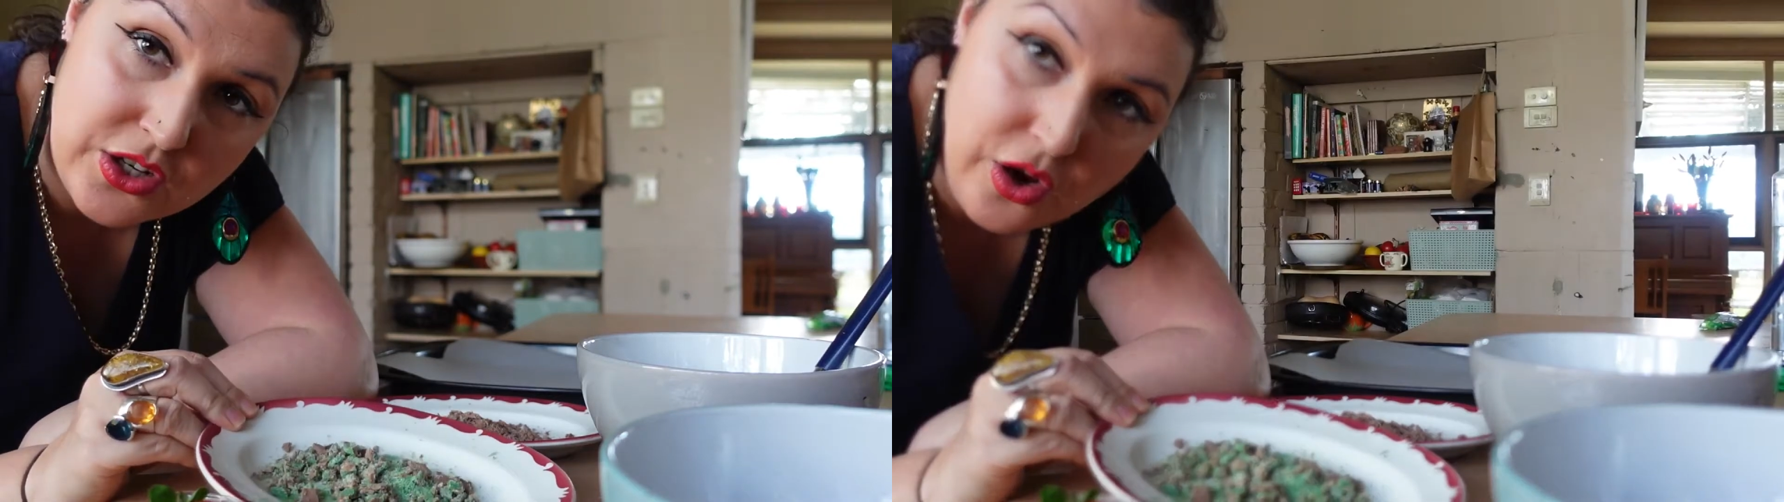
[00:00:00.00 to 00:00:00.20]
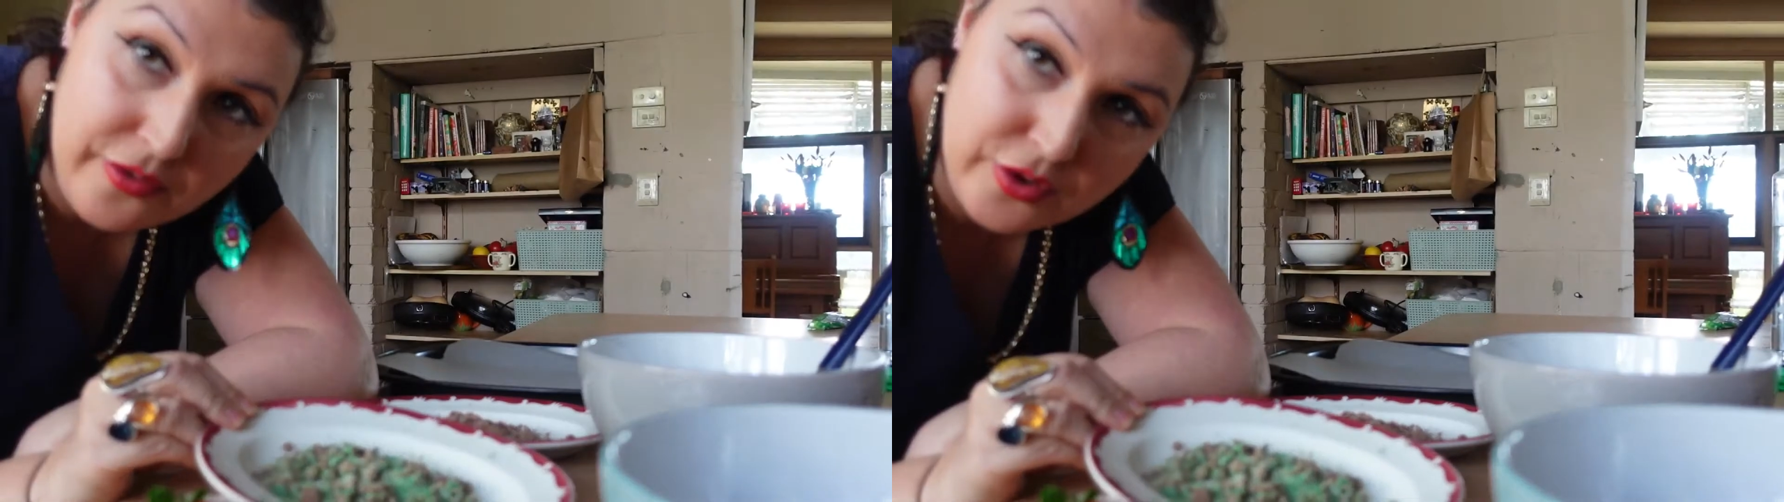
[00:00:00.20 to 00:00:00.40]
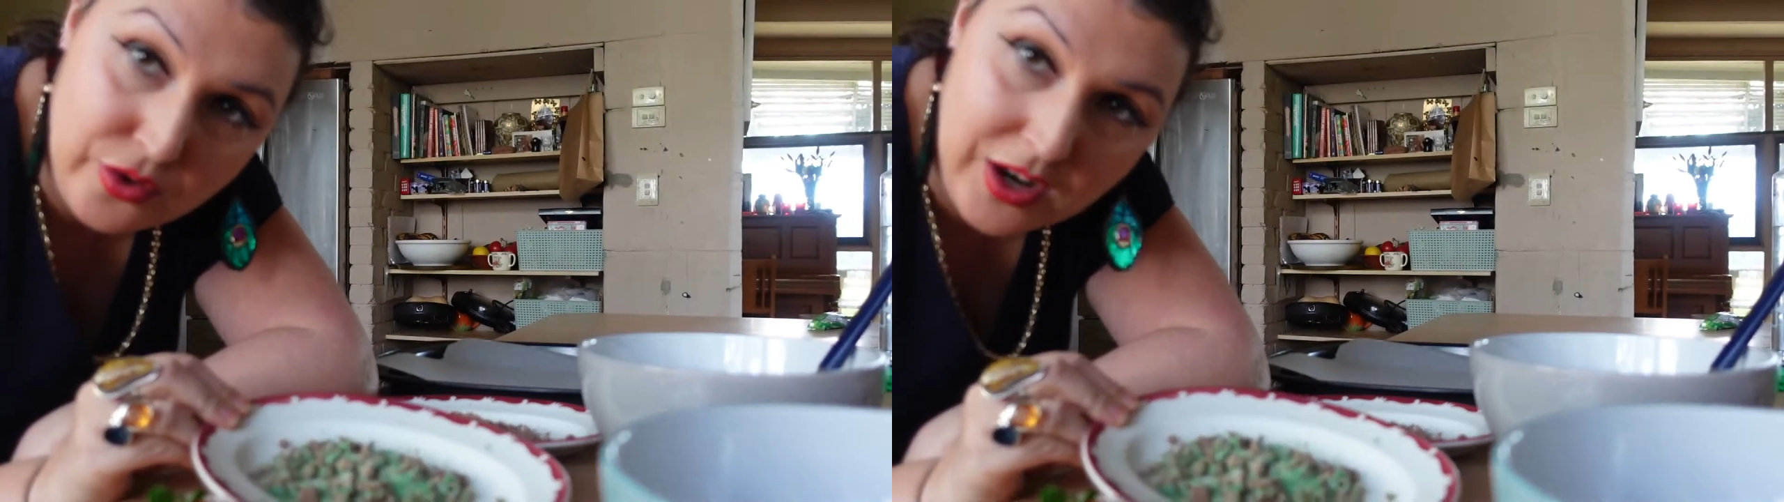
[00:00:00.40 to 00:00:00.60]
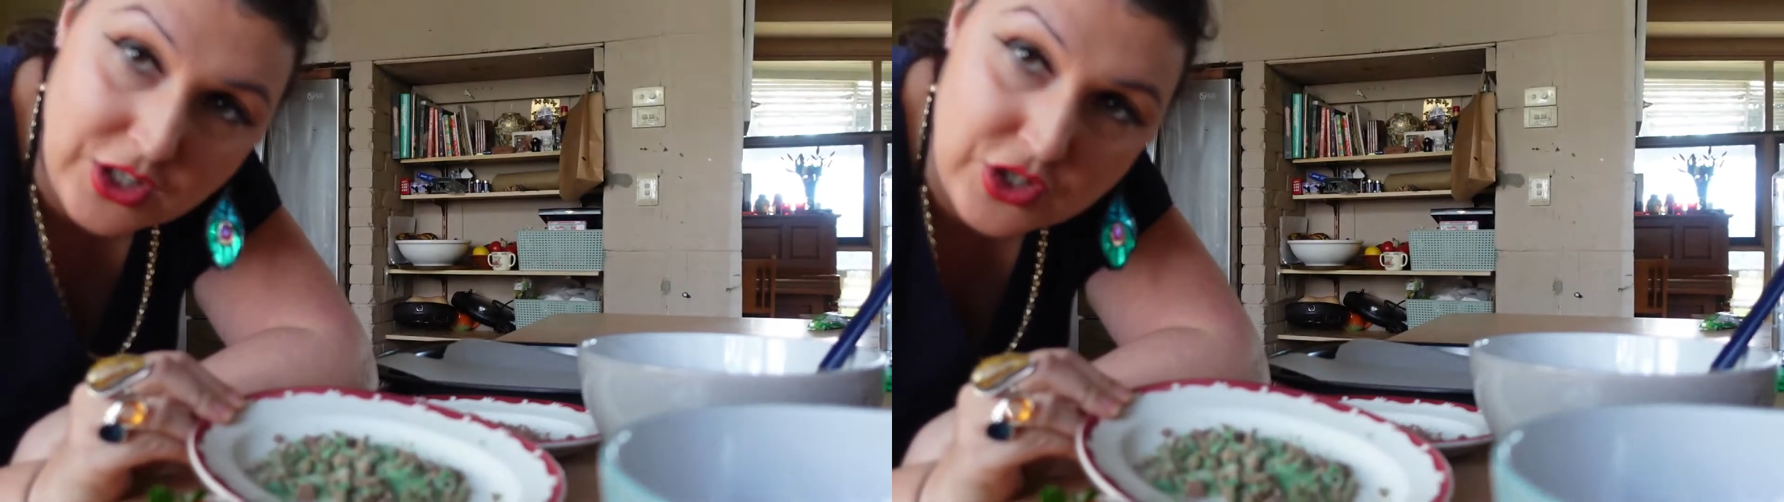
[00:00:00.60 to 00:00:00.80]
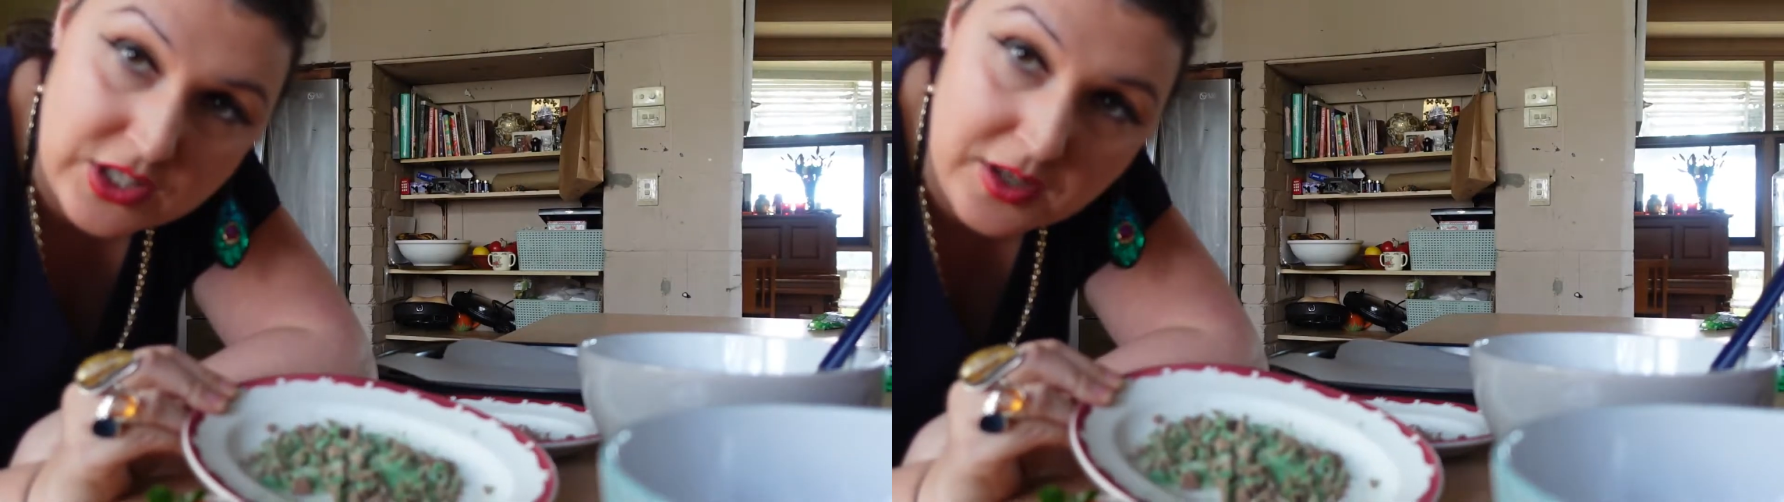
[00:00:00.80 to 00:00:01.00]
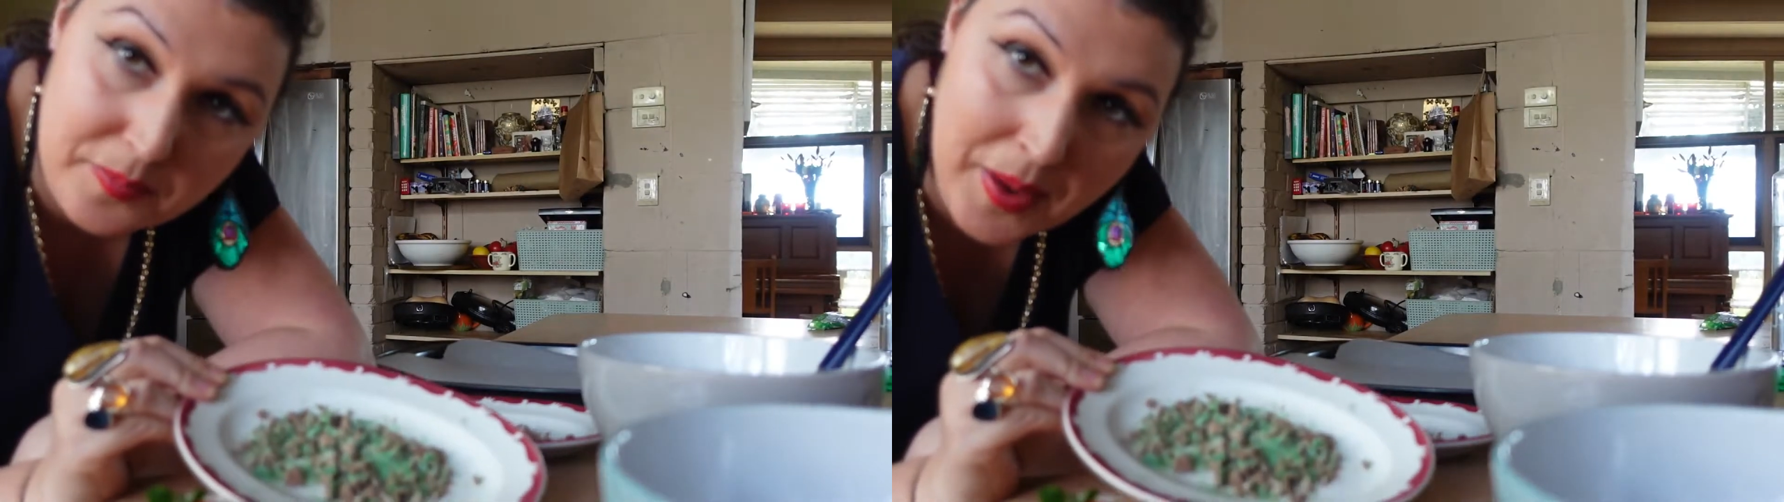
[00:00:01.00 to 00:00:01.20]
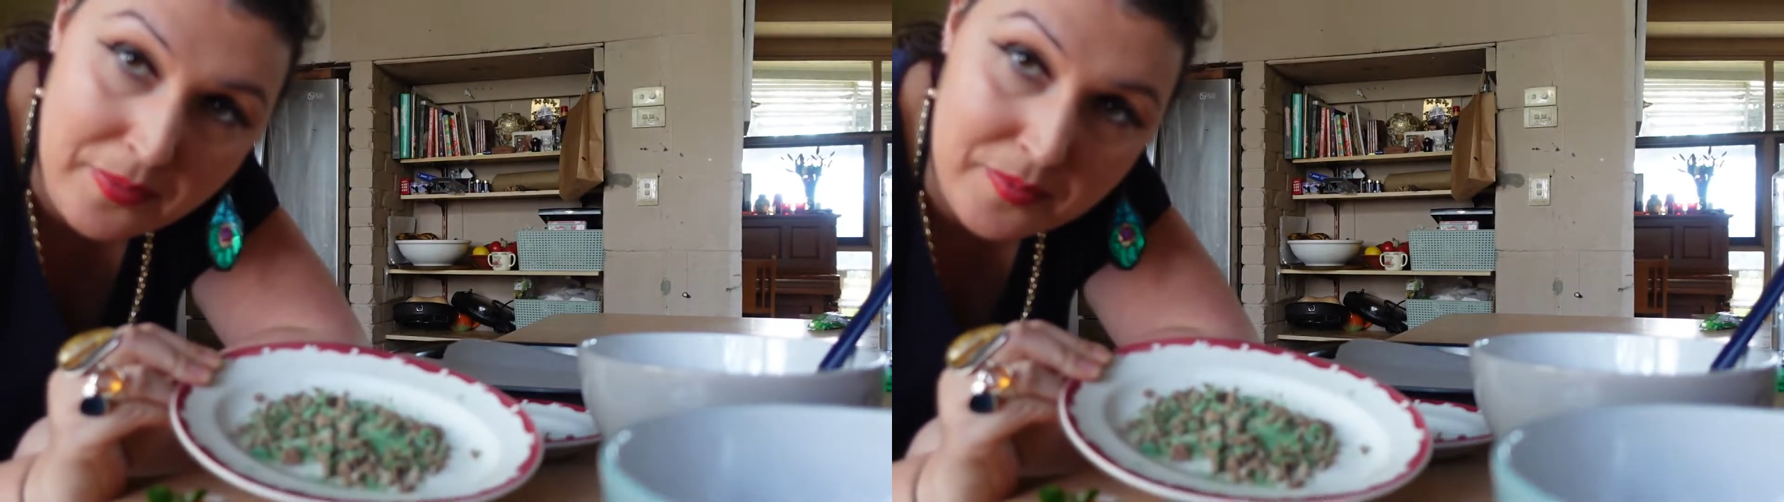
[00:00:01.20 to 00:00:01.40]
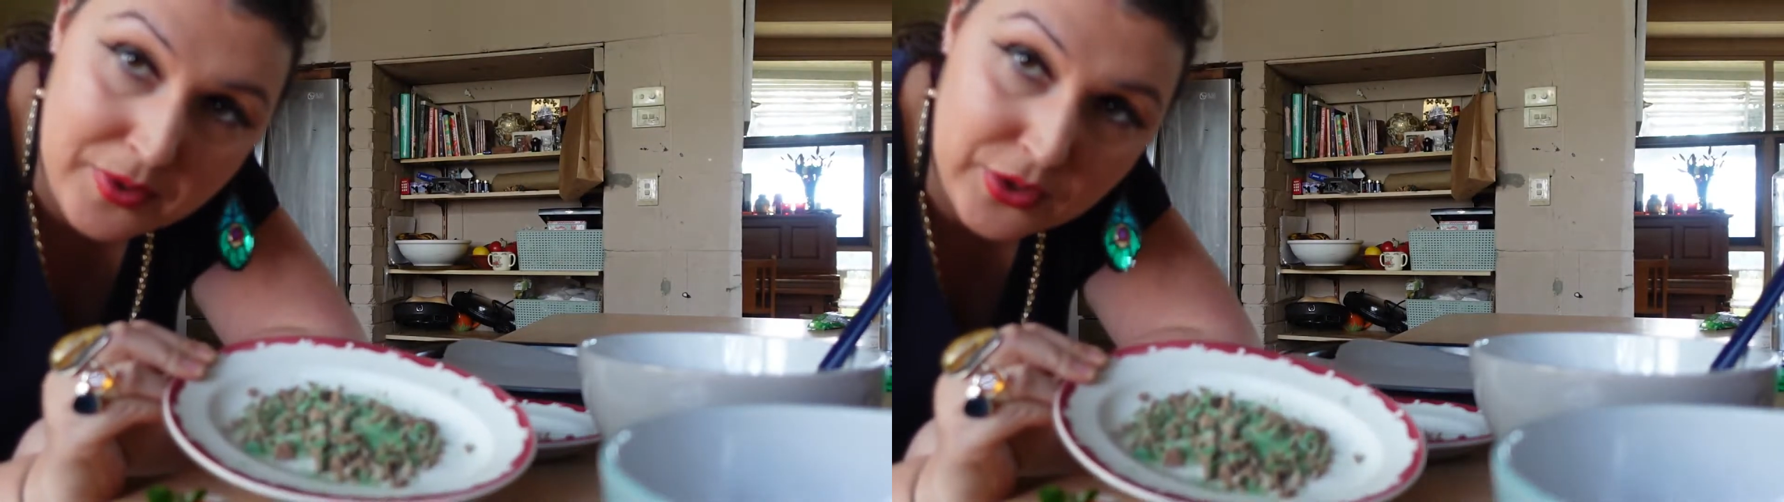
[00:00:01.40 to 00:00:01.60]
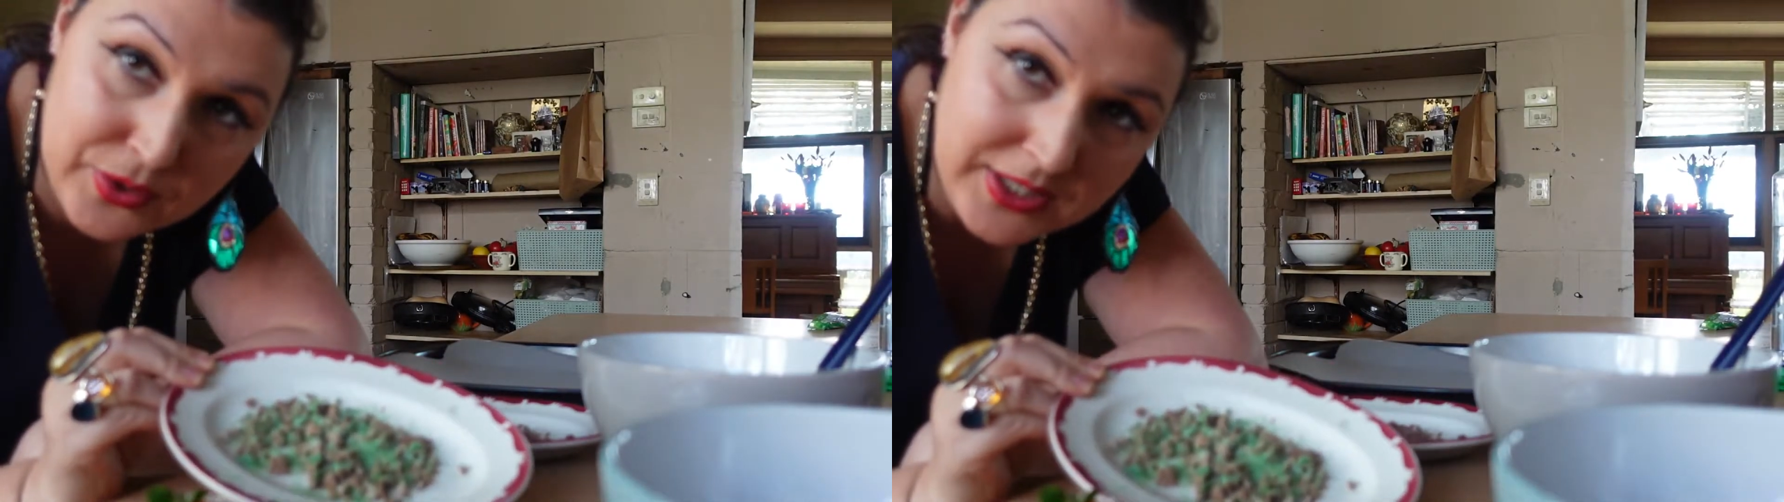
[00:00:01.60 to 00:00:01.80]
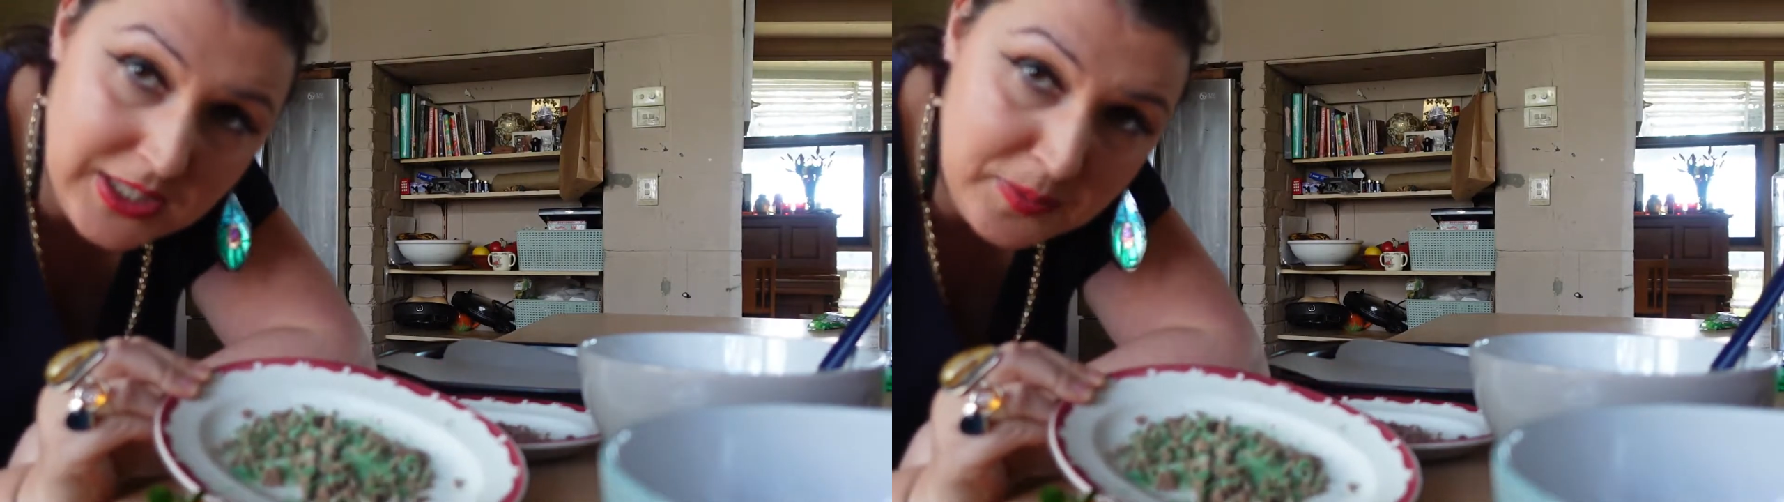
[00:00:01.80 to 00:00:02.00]
of crushed peppermint
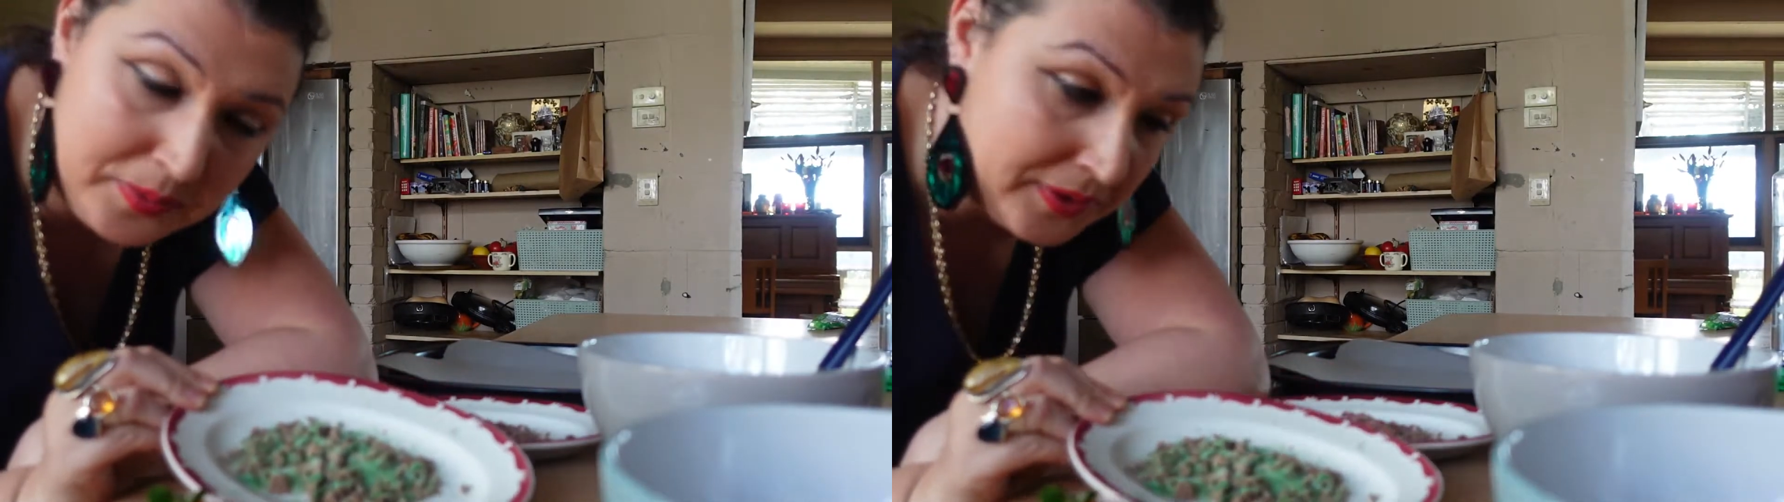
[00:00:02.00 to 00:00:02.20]
crisp